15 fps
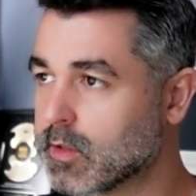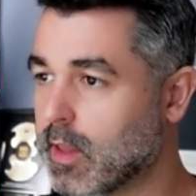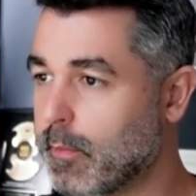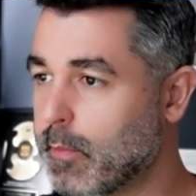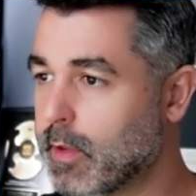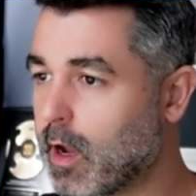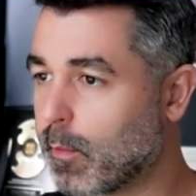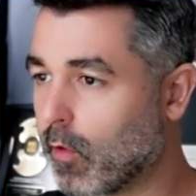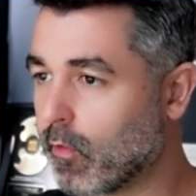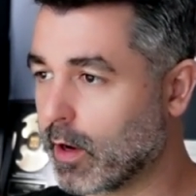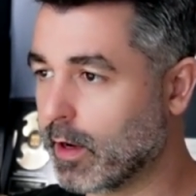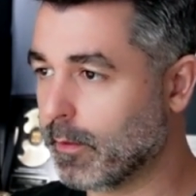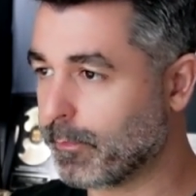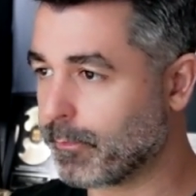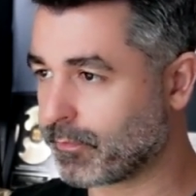we come over
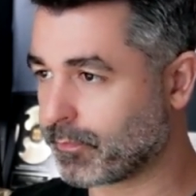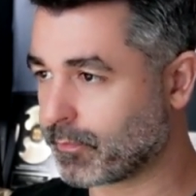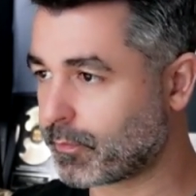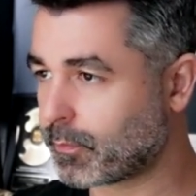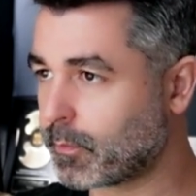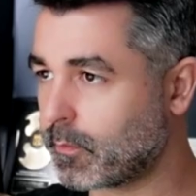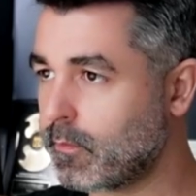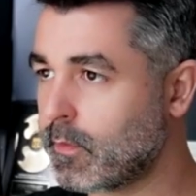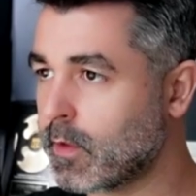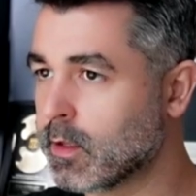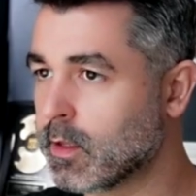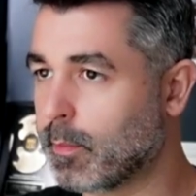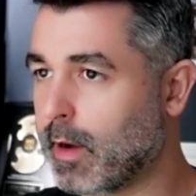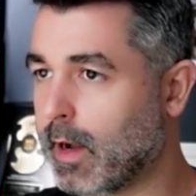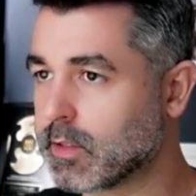here
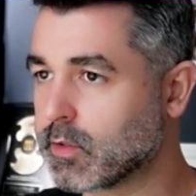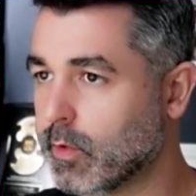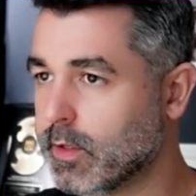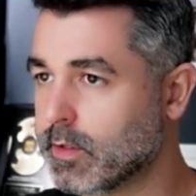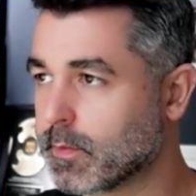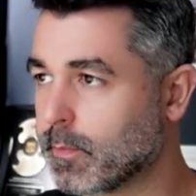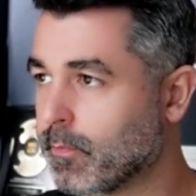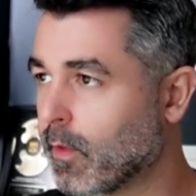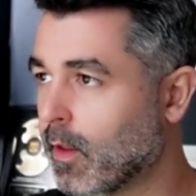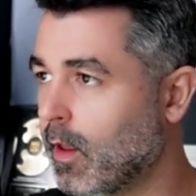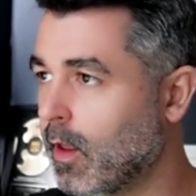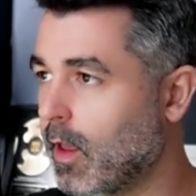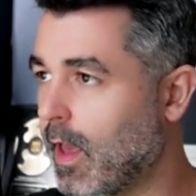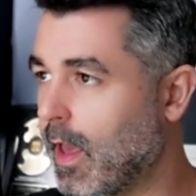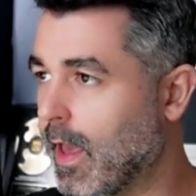to Pod Squeeze,
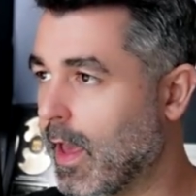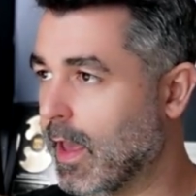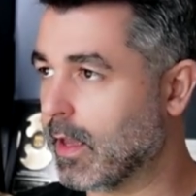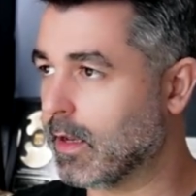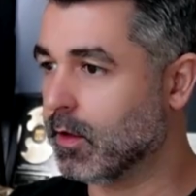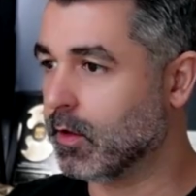and you